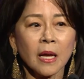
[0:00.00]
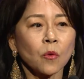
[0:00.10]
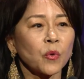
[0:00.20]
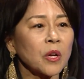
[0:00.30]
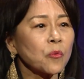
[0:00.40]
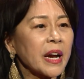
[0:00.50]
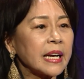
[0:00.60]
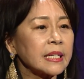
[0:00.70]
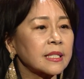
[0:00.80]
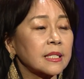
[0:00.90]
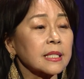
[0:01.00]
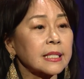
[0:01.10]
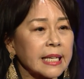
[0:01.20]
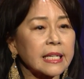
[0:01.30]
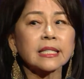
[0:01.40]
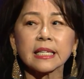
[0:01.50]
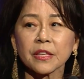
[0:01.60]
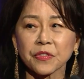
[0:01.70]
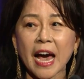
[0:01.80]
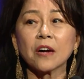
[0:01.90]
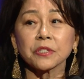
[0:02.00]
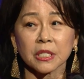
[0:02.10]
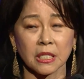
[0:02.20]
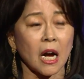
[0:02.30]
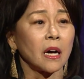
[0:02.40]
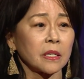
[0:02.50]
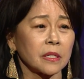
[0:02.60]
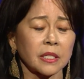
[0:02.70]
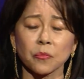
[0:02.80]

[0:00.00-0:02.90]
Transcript: we raised $60,000